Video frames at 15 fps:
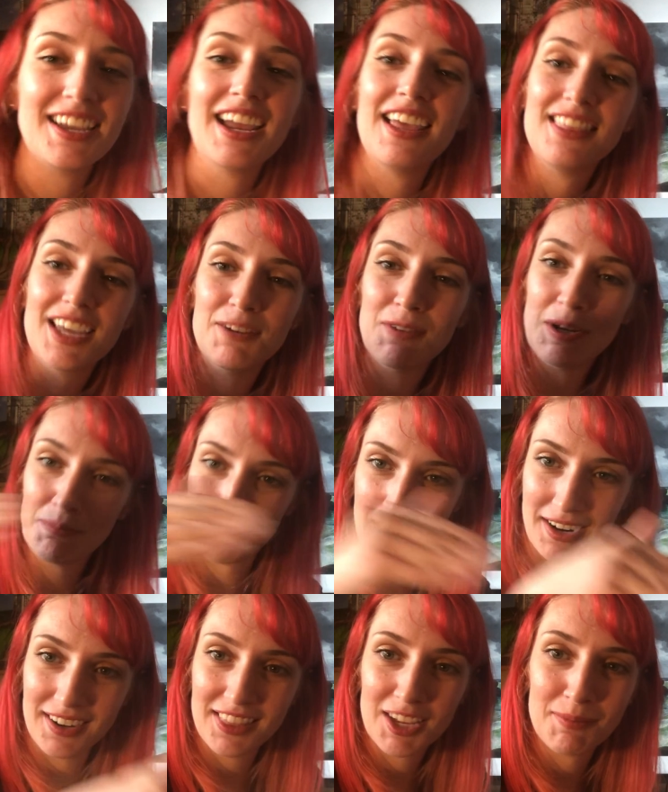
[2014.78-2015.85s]
and then we
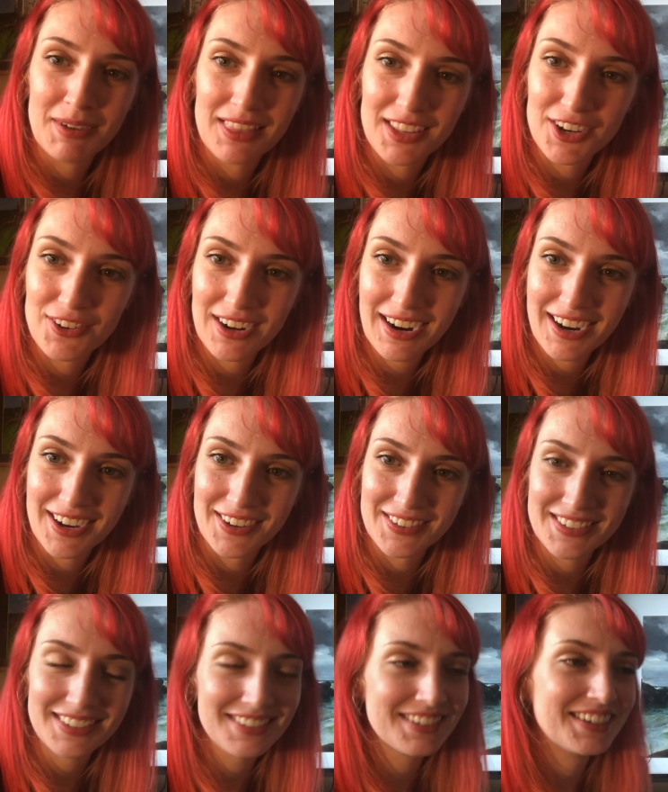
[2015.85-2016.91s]
bury them in the
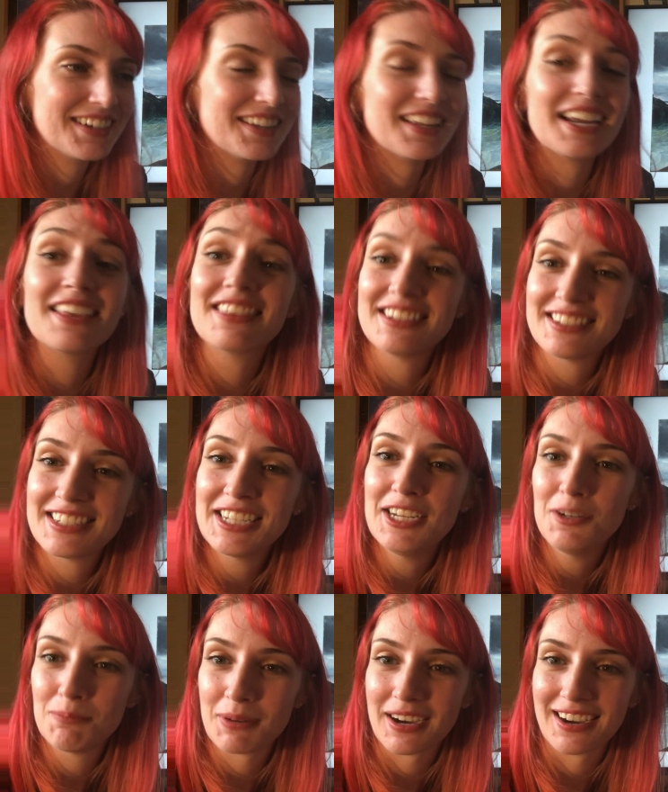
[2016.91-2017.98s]
ground like the
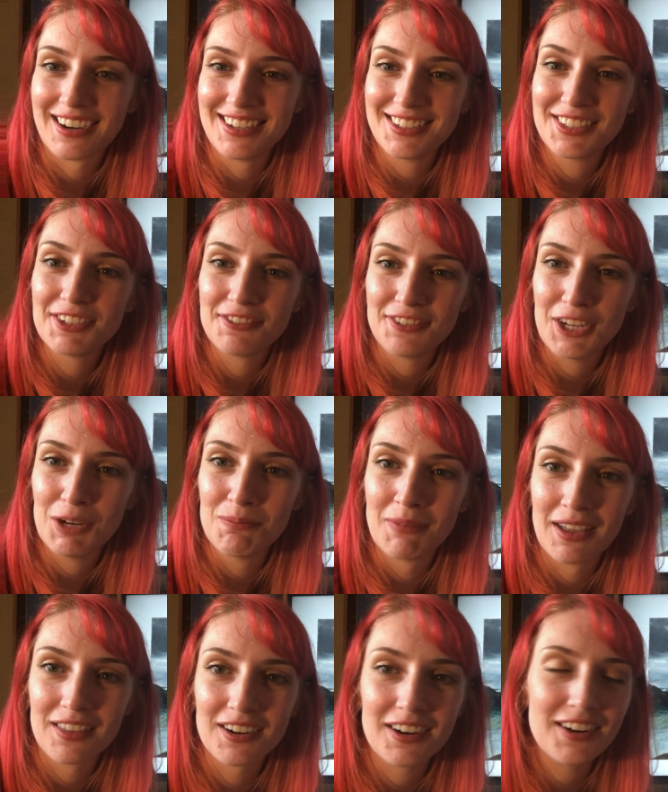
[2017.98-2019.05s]
seed pods to feed
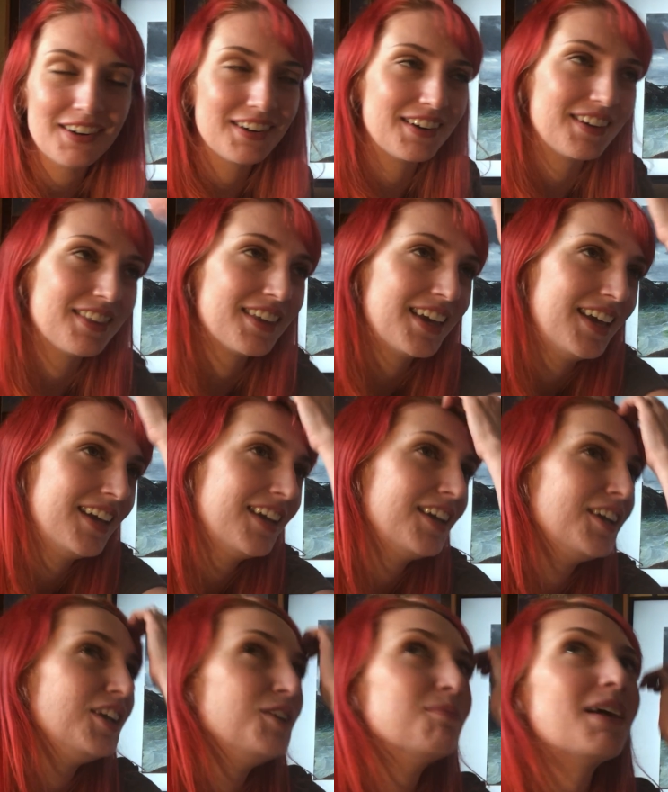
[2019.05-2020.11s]
Mother Earth.
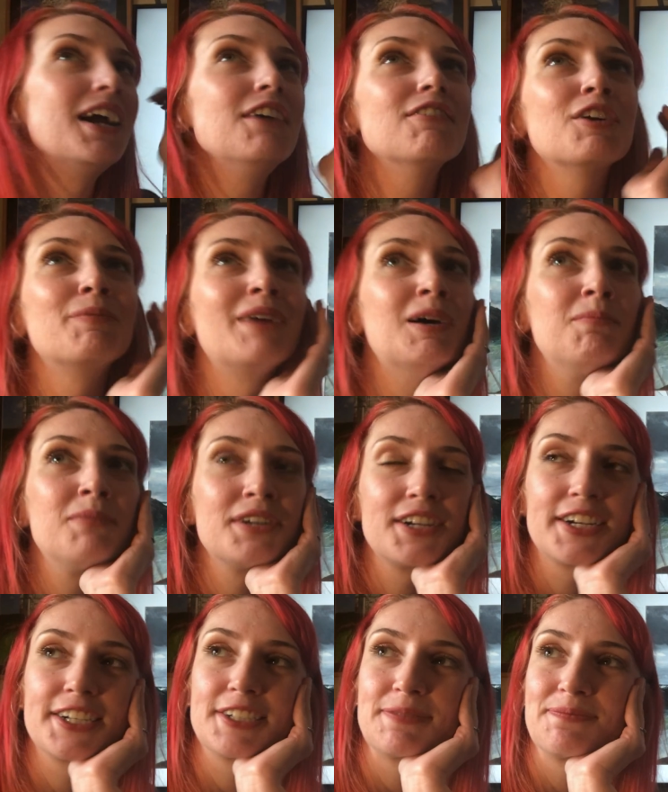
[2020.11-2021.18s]
You might
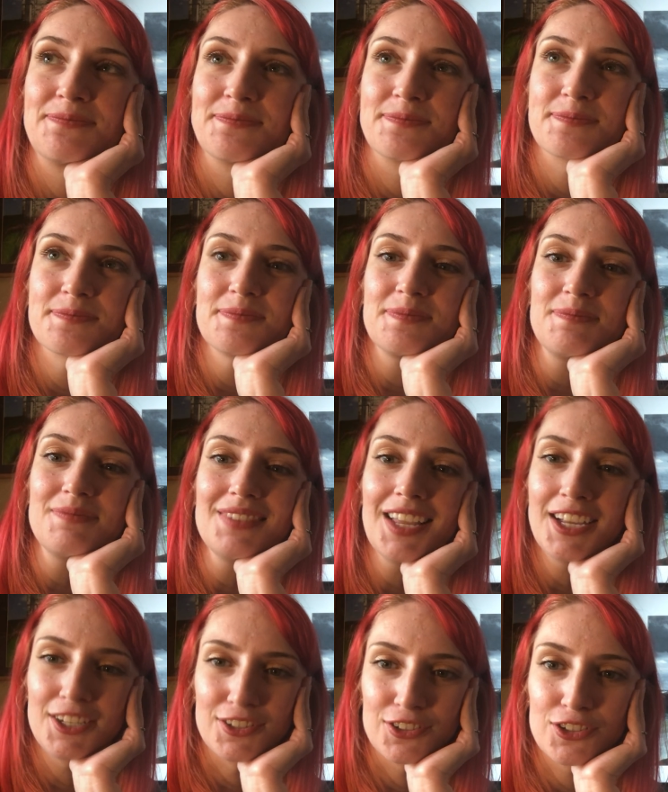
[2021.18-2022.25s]
remember
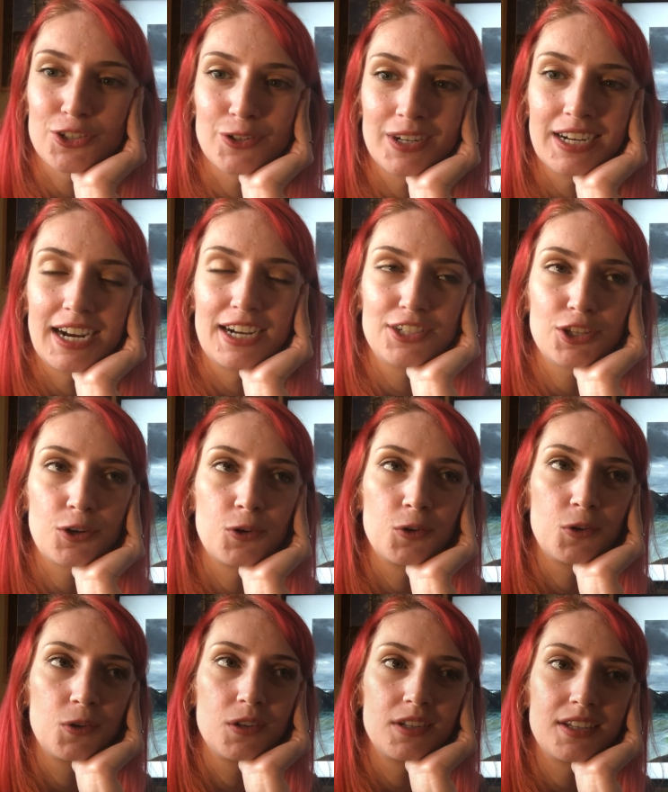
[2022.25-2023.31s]
a story I
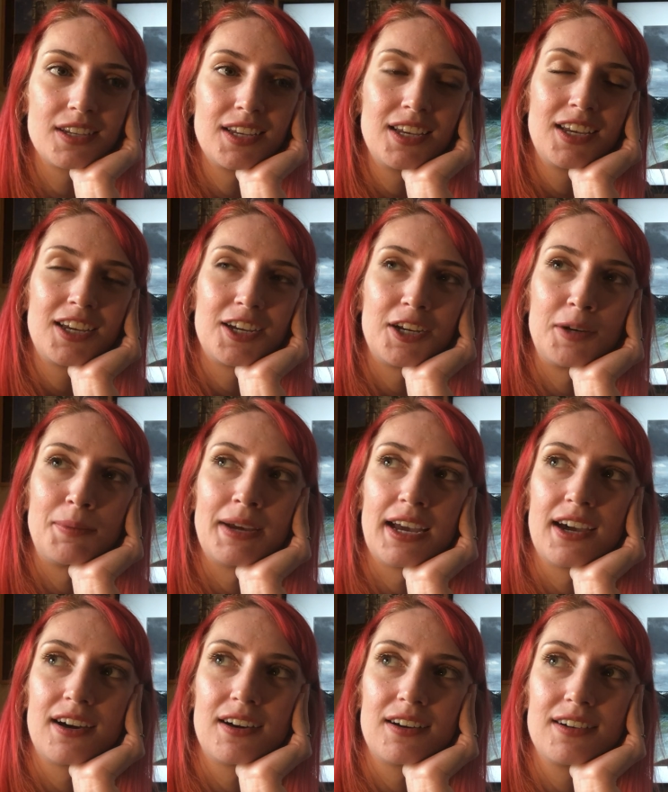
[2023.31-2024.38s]
told
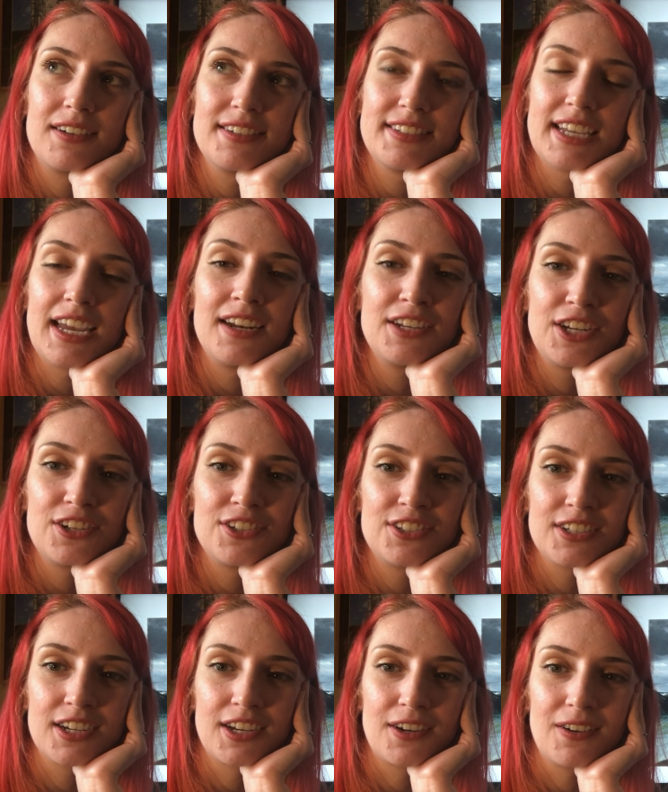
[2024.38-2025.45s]
about 10
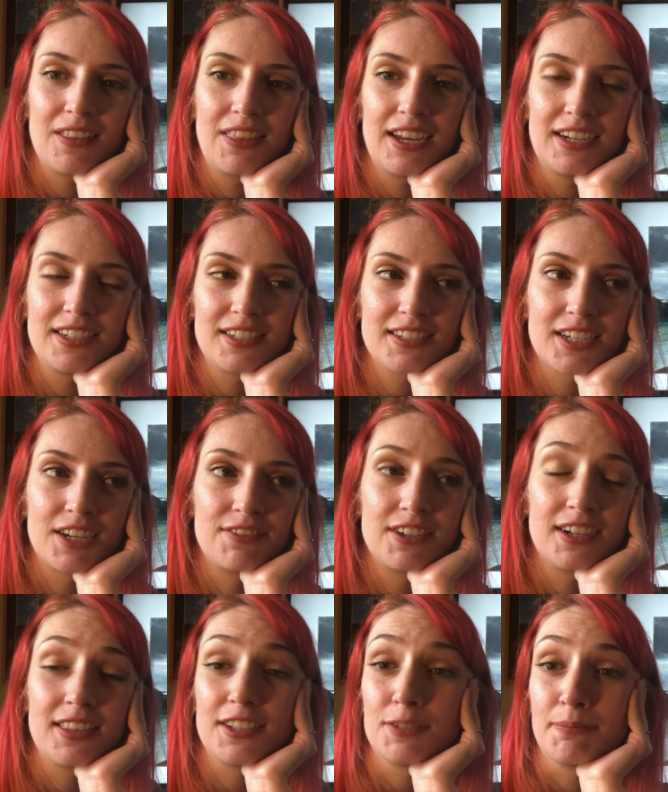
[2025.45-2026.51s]
years ago. They
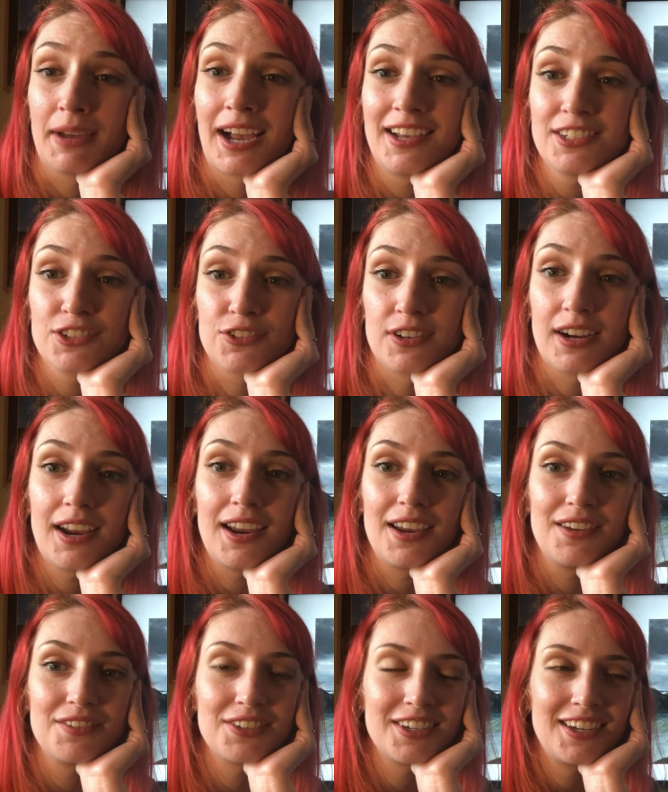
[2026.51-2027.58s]
discovered this mass
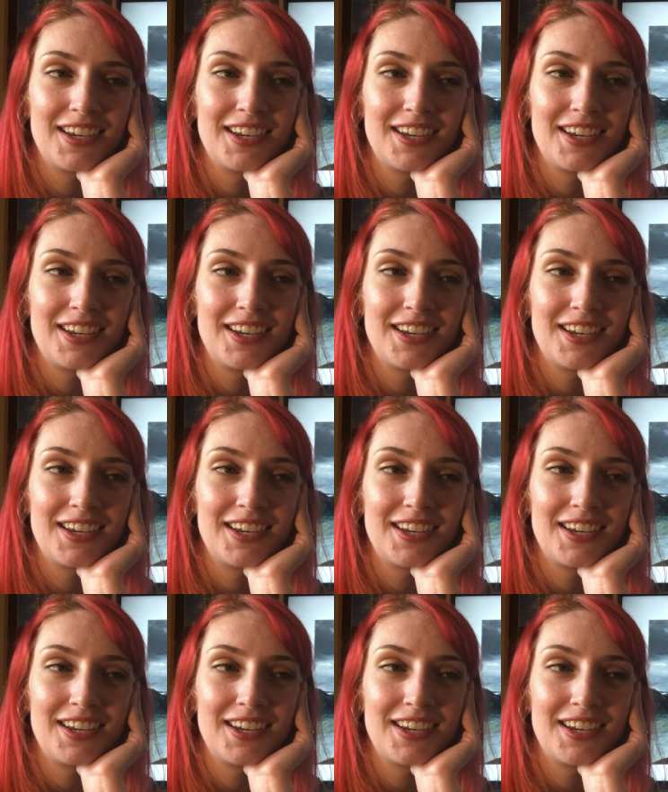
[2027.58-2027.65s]
grave